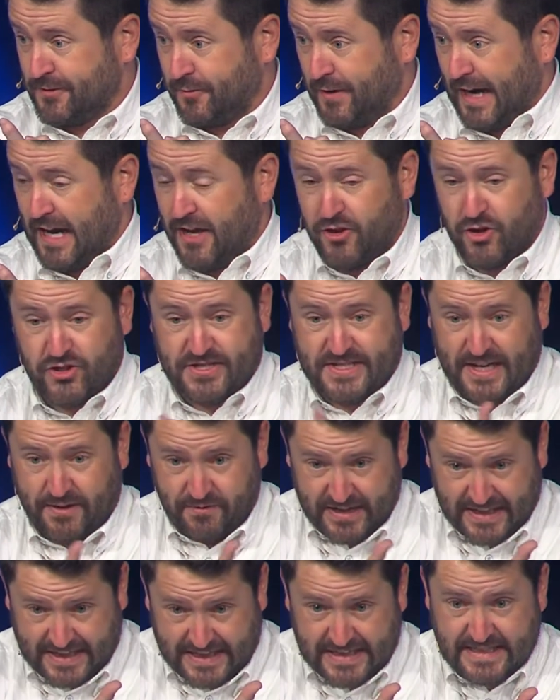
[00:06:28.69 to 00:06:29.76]
Right? And there's
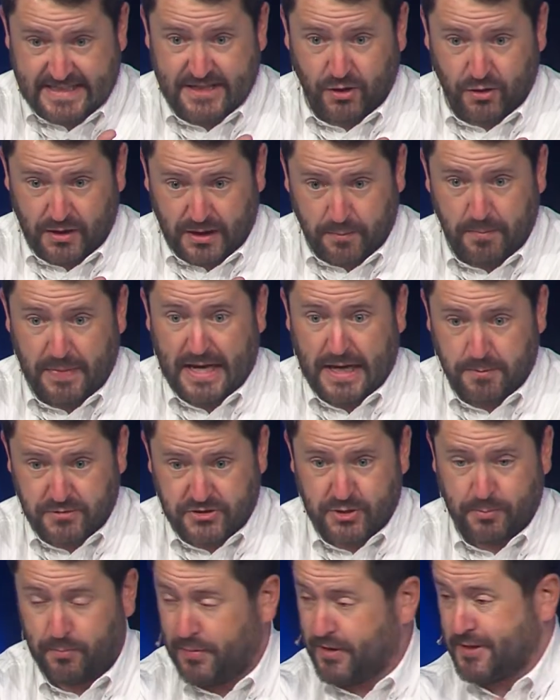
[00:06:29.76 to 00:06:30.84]
7 gazillion memes
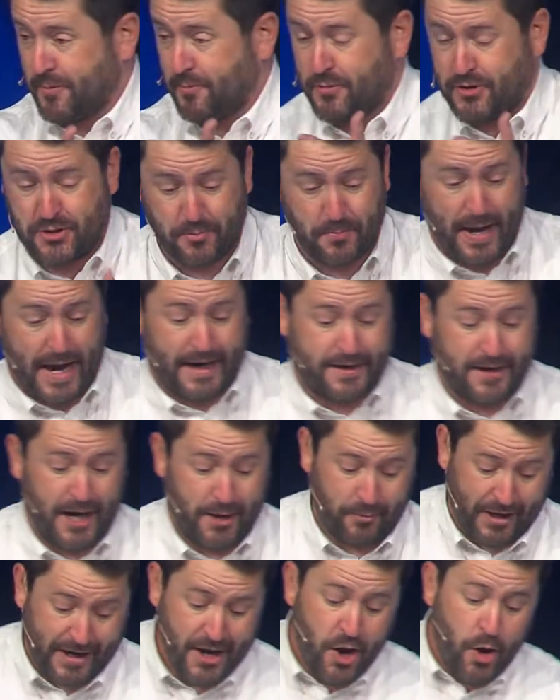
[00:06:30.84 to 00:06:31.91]
to back it
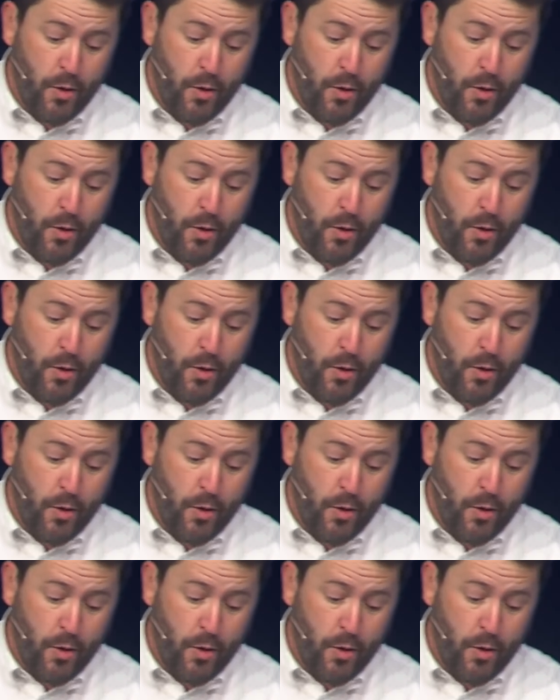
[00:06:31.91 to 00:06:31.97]
up. Right?